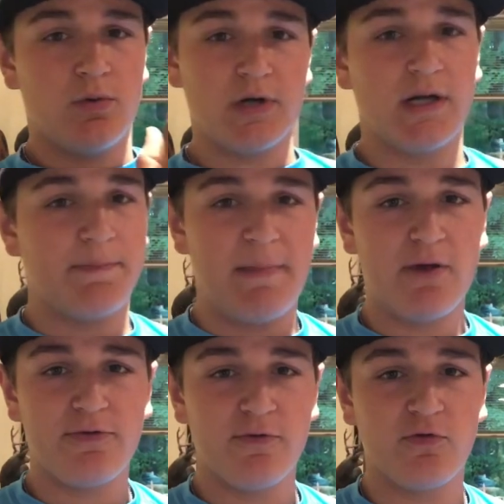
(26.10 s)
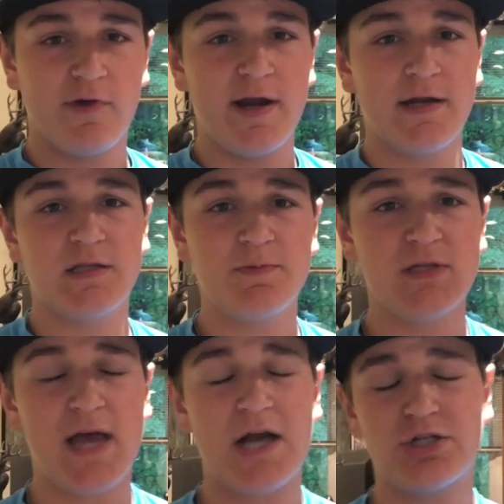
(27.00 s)
We're going to bear through the rain. It's
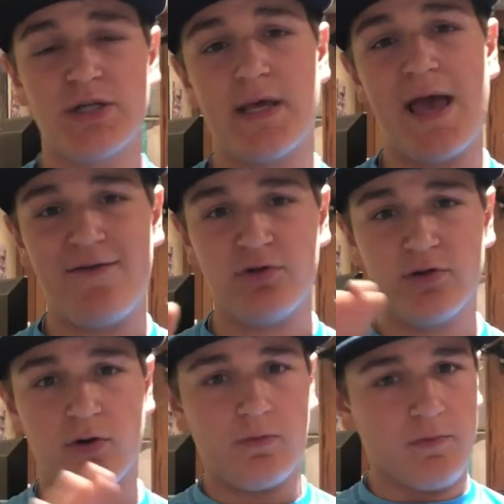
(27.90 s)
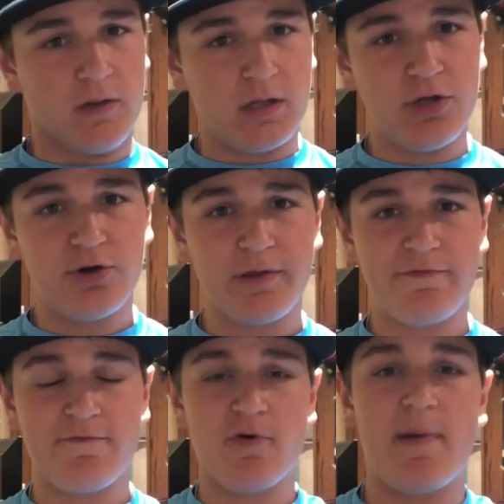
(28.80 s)
supposed to actually have a little clearing
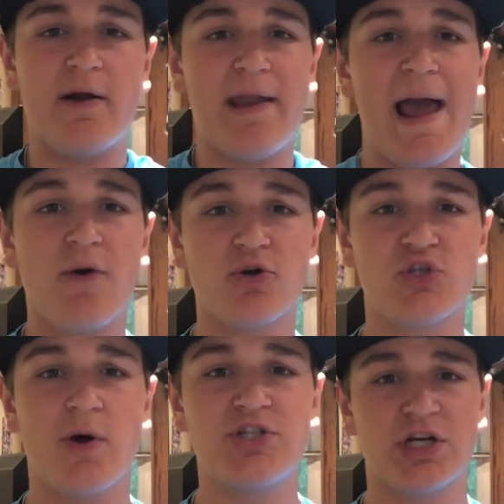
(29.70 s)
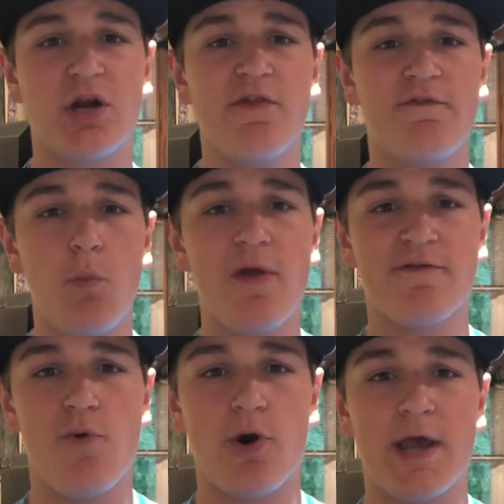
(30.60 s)
for about an hour, so I checked on the
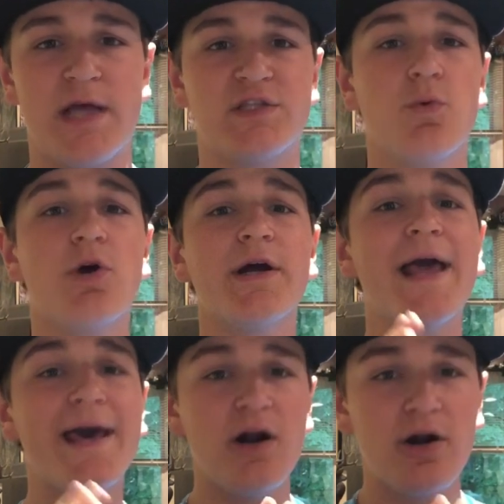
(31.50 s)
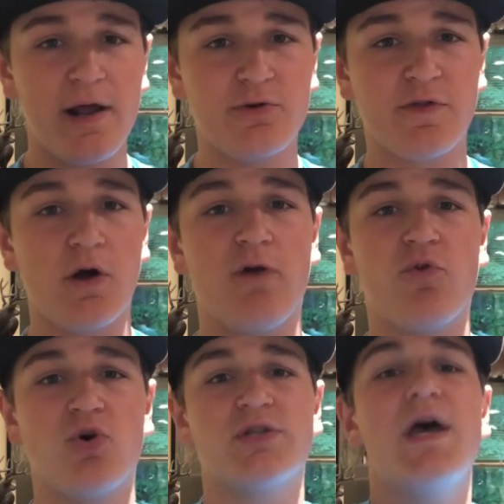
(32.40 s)
weather forecast. So we're going to head on after the
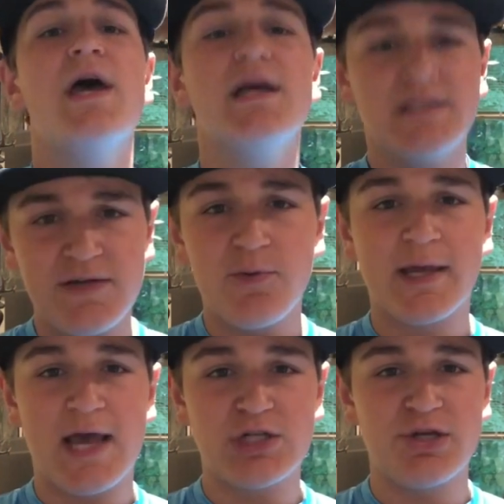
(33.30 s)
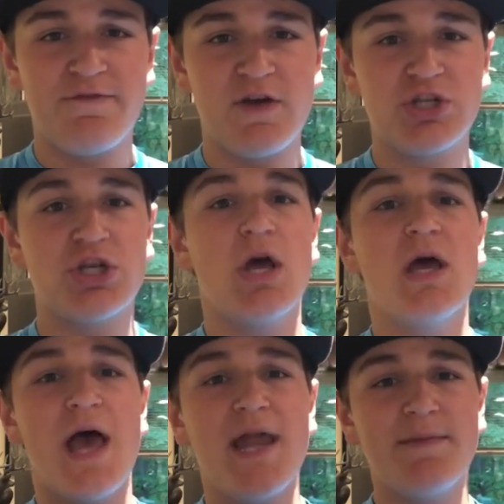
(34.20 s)
golf course, see if we can catch any fish,
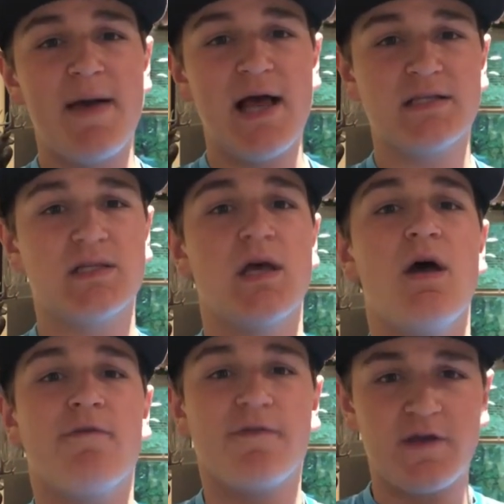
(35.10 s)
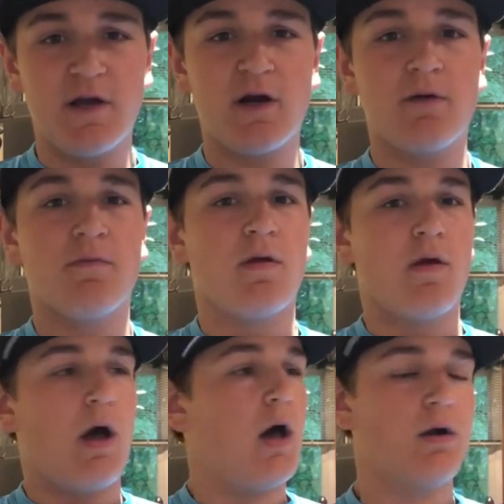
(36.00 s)
any bass for the year.
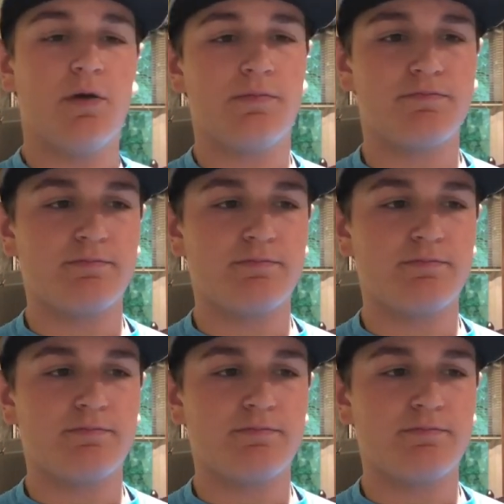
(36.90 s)
I don't know.